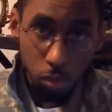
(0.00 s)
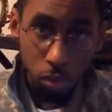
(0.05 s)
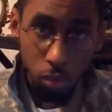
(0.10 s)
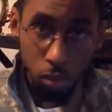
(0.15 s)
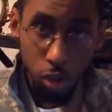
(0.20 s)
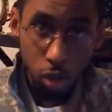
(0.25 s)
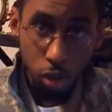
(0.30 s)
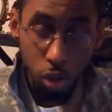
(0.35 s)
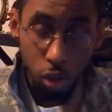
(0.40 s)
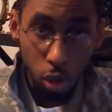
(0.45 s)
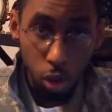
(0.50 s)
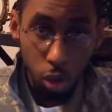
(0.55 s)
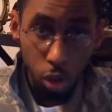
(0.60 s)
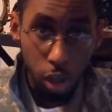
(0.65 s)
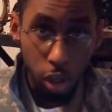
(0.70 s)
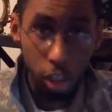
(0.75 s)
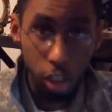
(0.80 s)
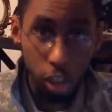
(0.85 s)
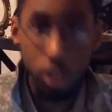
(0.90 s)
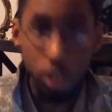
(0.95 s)
So
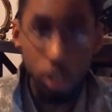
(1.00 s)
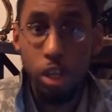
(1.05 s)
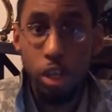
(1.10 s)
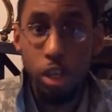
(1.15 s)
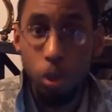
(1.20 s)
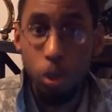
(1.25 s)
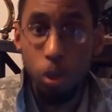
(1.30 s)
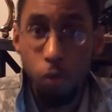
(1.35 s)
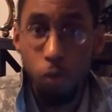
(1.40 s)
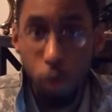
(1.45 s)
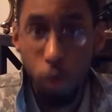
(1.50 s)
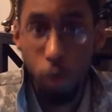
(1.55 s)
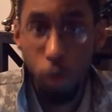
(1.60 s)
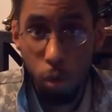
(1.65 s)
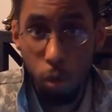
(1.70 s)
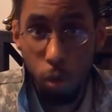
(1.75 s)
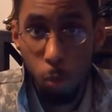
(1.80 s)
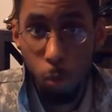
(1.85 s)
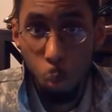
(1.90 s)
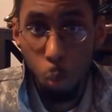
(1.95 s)
I'd like to thank you
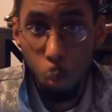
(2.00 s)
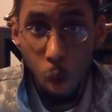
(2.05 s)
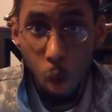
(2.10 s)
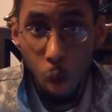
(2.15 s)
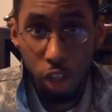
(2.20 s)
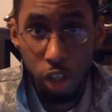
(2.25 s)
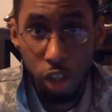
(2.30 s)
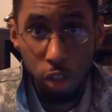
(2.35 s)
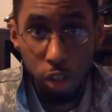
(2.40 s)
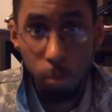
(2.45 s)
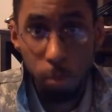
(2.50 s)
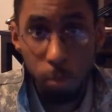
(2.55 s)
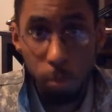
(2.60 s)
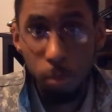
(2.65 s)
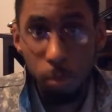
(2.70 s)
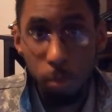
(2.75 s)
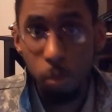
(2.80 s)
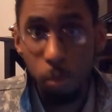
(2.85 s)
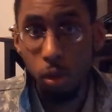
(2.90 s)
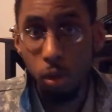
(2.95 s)
for watching.
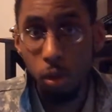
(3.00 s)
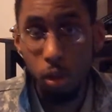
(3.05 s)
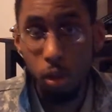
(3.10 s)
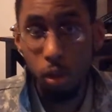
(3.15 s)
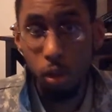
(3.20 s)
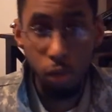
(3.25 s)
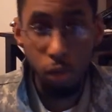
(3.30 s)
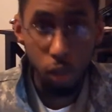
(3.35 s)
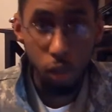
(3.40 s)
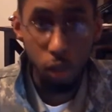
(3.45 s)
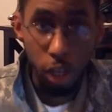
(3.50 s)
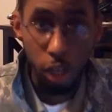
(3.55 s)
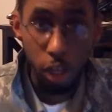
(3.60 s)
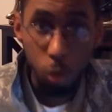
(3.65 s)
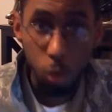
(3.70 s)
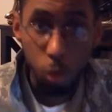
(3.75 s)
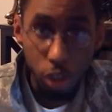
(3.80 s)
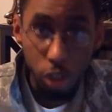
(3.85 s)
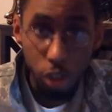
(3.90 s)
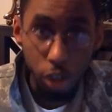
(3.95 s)
If you like
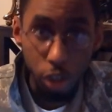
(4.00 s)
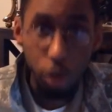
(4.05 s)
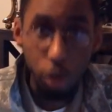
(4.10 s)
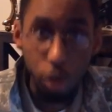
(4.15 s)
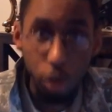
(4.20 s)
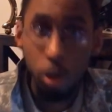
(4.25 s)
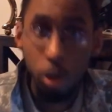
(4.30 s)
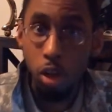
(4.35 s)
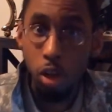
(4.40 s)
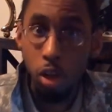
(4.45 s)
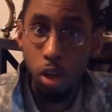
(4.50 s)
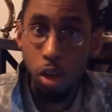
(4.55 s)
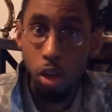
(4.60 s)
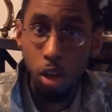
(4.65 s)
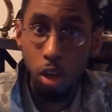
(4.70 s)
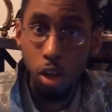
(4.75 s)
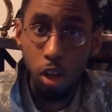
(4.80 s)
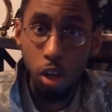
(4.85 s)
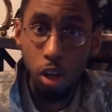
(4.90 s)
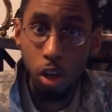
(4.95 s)
what you hear,
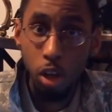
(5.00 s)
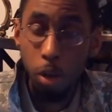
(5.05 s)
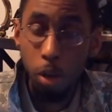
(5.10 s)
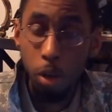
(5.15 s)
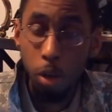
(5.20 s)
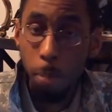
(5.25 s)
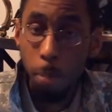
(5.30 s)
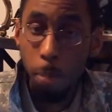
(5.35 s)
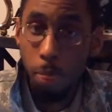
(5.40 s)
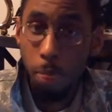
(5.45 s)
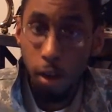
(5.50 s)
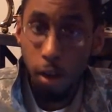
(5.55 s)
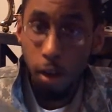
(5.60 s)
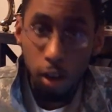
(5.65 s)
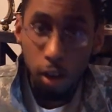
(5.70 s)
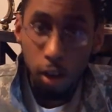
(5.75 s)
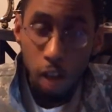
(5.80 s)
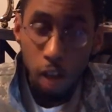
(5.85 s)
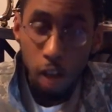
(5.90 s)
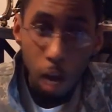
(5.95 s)
uh,
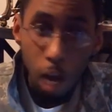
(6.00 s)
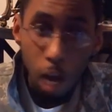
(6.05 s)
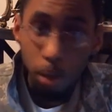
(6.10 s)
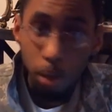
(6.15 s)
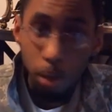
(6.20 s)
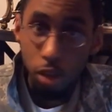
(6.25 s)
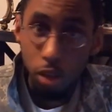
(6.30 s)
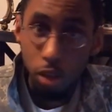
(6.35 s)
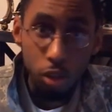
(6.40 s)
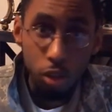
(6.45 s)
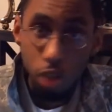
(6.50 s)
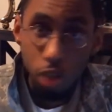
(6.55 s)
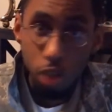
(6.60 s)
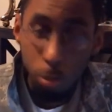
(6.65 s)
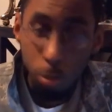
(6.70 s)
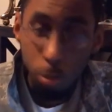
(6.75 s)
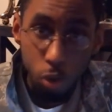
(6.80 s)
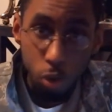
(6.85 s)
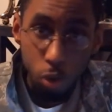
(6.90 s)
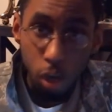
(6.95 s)
comment,
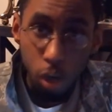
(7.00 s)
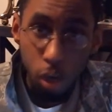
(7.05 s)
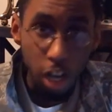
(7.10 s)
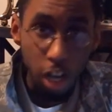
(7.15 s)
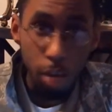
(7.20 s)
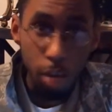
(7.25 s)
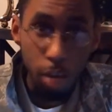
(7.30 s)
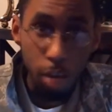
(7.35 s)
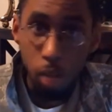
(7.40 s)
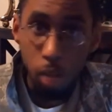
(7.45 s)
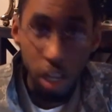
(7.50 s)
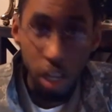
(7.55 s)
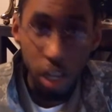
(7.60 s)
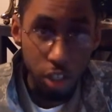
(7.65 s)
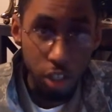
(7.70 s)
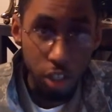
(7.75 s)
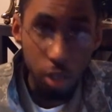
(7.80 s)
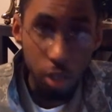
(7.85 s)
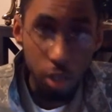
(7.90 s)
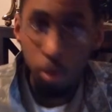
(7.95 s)
subscribe,
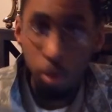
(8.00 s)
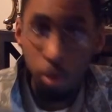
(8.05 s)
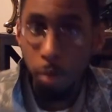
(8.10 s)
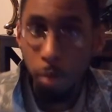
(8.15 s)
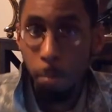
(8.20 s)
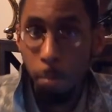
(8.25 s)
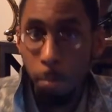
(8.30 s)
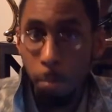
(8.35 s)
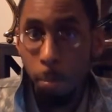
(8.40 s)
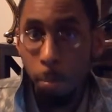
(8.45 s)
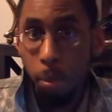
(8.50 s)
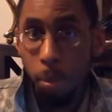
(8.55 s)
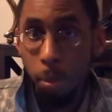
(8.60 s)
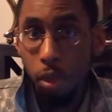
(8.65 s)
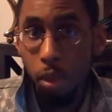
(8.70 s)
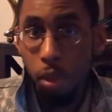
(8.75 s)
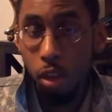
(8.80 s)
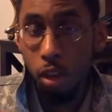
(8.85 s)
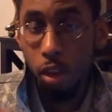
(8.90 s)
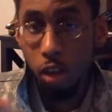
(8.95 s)
like it.
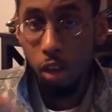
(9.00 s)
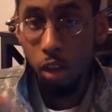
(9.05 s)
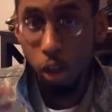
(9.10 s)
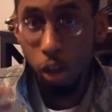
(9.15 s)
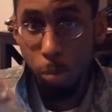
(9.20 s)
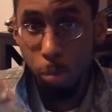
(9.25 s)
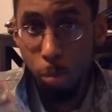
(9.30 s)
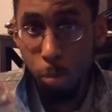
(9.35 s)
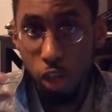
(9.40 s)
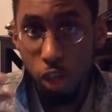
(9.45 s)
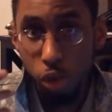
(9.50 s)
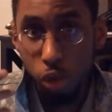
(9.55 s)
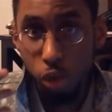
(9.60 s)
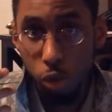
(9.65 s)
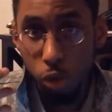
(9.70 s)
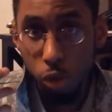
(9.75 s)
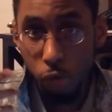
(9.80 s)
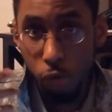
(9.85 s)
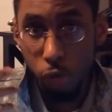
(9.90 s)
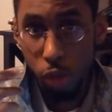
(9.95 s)
Make sure
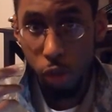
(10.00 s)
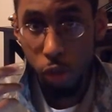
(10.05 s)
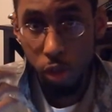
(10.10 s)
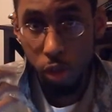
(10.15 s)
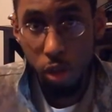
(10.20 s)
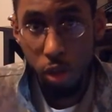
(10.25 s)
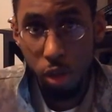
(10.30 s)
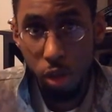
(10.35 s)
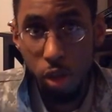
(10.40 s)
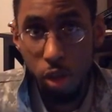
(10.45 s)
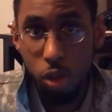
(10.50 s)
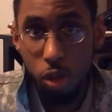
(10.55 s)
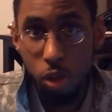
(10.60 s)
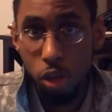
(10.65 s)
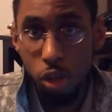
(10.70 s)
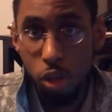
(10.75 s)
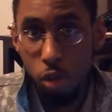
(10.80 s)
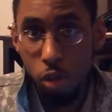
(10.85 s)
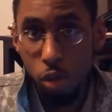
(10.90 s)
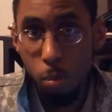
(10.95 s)
to visit
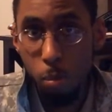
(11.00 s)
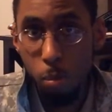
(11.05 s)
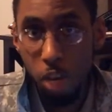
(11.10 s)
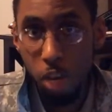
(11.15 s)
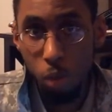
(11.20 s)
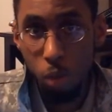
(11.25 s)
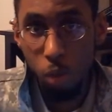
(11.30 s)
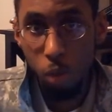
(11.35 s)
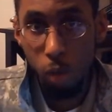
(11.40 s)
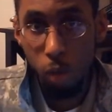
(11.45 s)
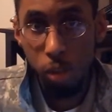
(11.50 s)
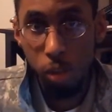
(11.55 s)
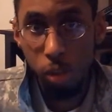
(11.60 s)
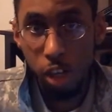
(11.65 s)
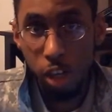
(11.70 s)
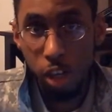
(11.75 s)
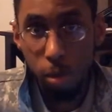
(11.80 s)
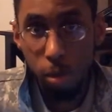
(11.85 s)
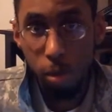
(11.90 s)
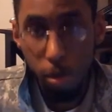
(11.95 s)
the main
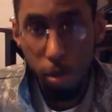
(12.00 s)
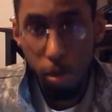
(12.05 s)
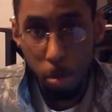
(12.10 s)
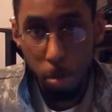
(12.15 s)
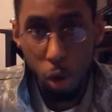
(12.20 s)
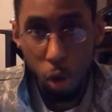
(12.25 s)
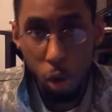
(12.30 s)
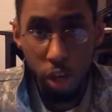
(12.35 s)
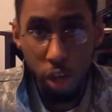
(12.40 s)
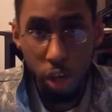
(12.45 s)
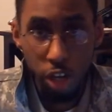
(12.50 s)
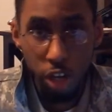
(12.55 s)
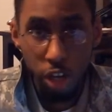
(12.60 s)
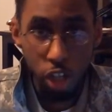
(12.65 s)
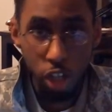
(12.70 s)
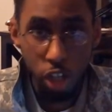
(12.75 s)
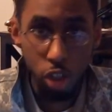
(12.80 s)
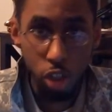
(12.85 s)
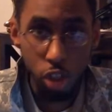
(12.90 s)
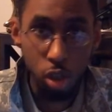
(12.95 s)
website,
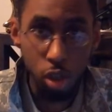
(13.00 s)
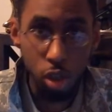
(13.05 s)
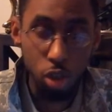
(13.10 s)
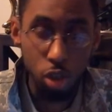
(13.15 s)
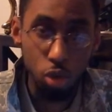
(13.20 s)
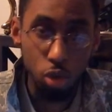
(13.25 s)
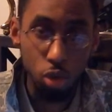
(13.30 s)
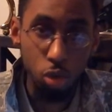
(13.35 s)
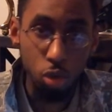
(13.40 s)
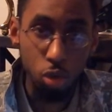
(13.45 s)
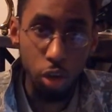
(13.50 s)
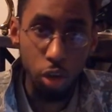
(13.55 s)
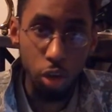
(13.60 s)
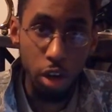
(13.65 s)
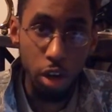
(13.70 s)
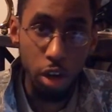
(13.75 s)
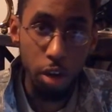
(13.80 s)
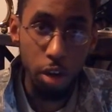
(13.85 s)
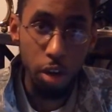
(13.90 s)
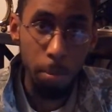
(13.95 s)

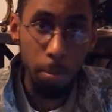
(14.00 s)
moe.shehaslostcontrol.net,